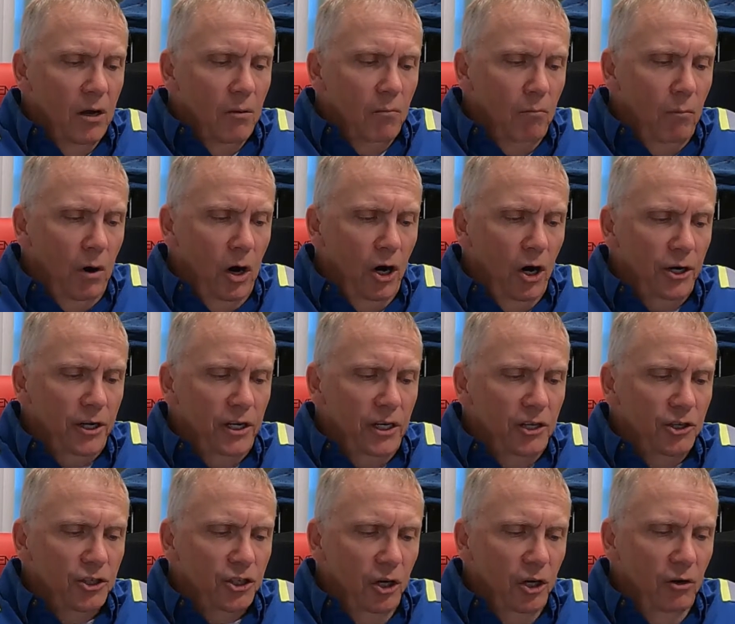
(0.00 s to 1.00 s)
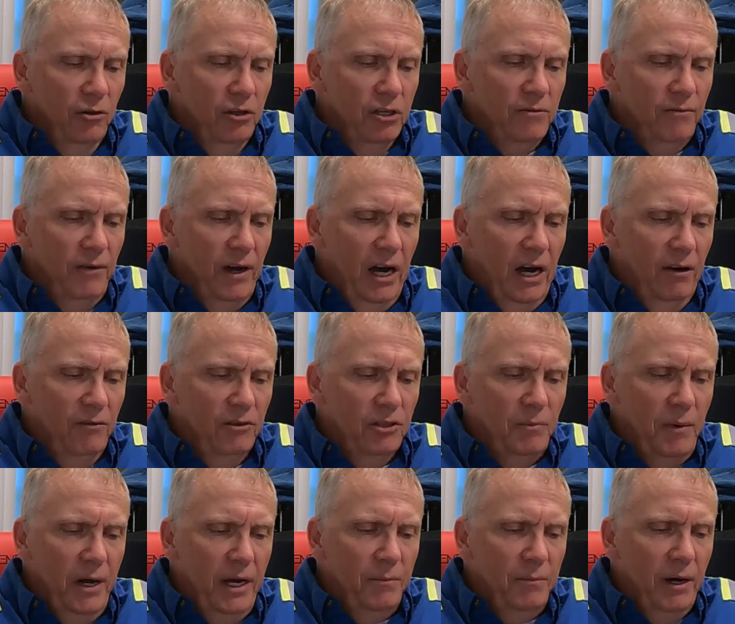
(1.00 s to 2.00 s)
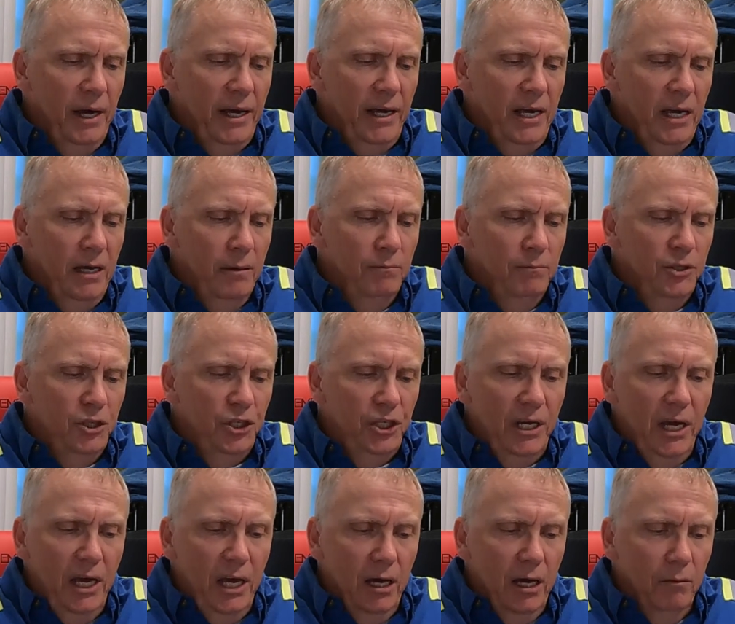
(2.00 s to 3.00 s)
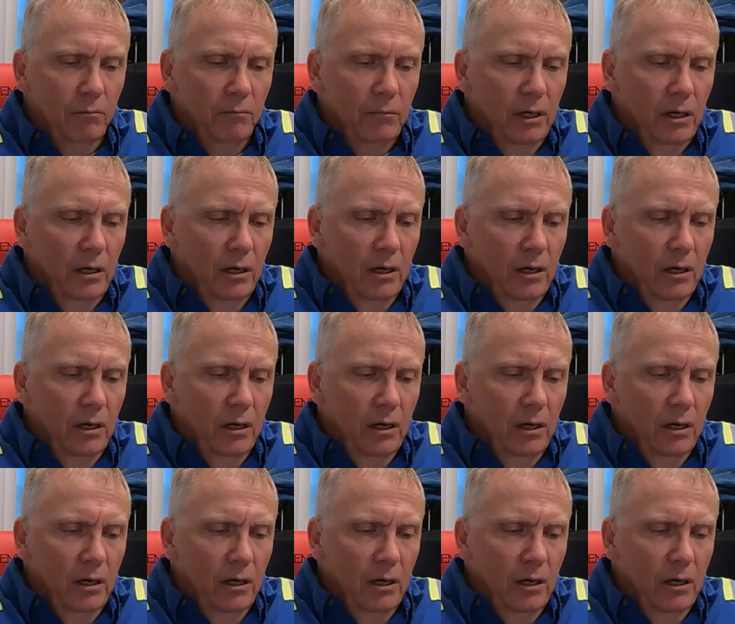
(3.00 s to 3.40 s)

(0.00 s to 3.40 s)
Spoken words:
markings show this valve is made by MGM.